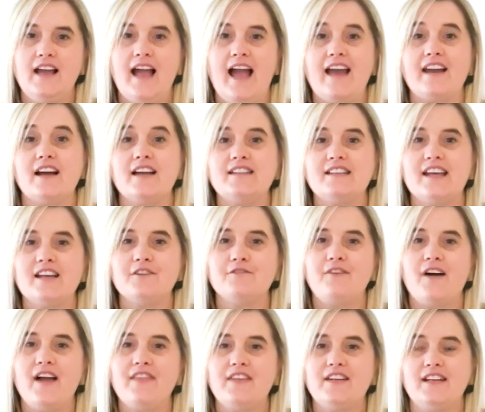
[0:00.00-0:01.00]
and
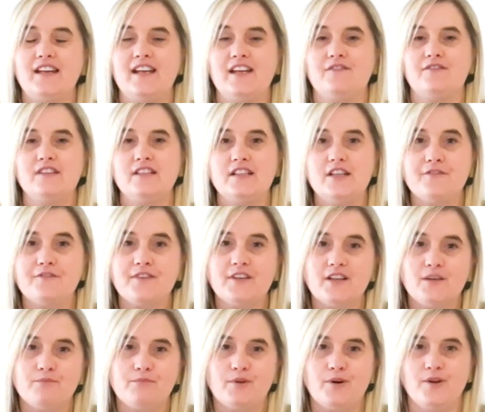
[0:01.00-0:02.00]
identified the need for different
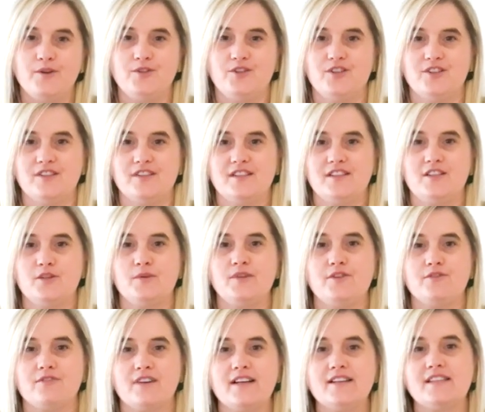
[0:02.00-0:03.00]
approaches to
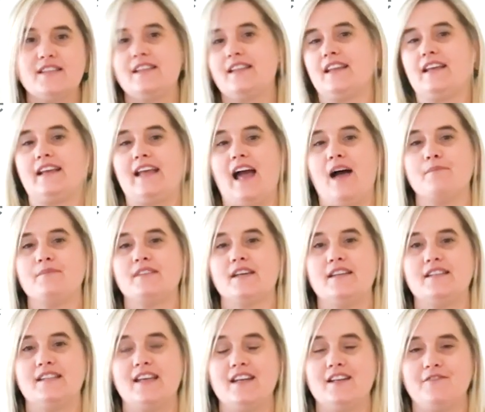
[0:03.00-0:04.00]
addressing the gaps
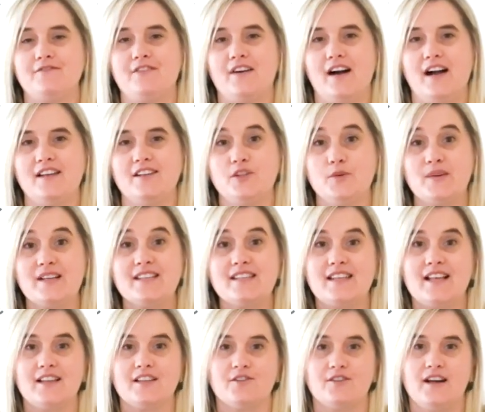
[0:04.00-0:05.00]
identified to
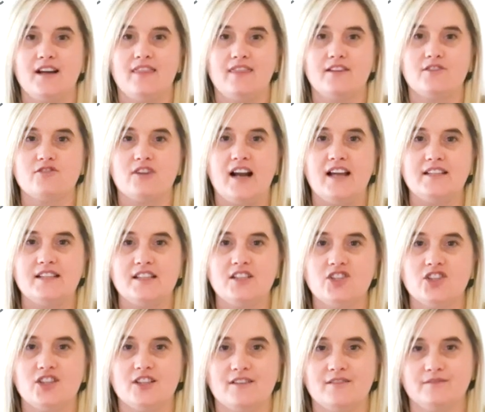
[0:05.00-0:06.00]
accelerate the
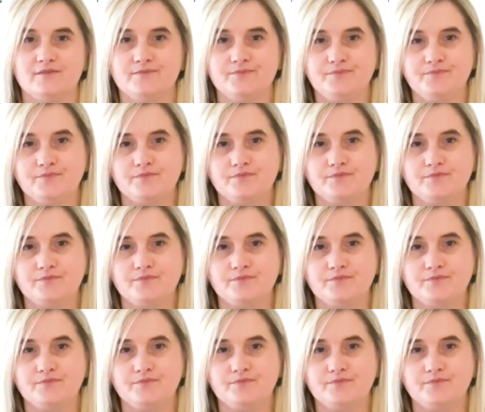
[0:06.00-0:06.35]
transition.